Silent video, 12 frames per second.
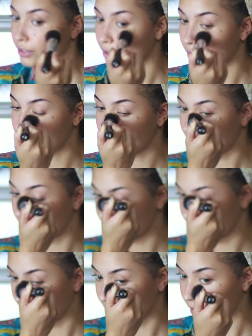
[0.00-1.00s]
Don't mind
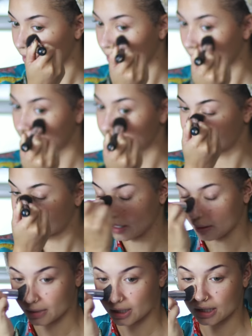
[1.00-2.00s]
that, y'all,
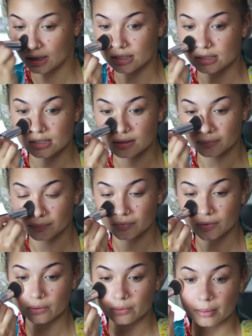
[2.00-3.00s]
because
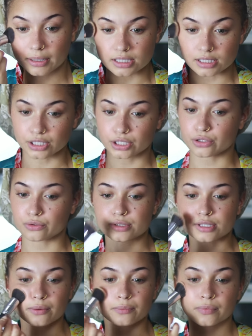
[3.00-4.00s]
we about to look cute.
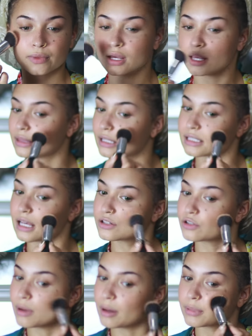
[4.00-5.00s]
So that's how I
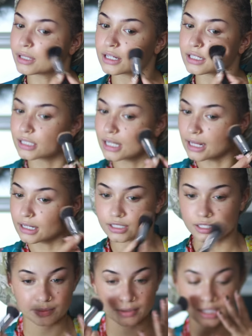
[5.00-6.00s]
do my blush. Kind of
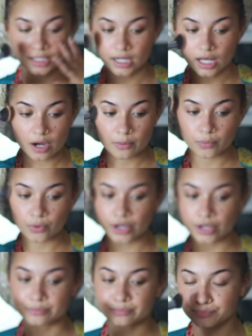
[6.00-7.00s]
just put it in the
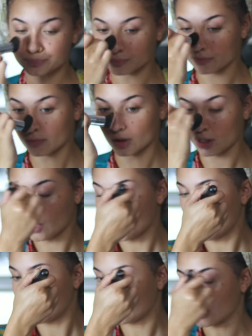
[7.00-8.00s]
upward
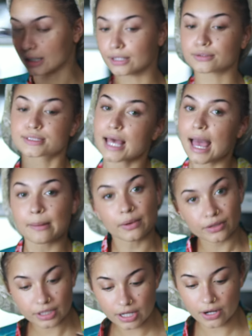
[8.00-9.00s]
with a little dab
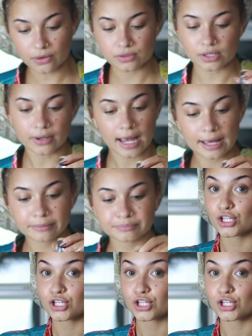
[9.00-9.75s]
on the nose, okay?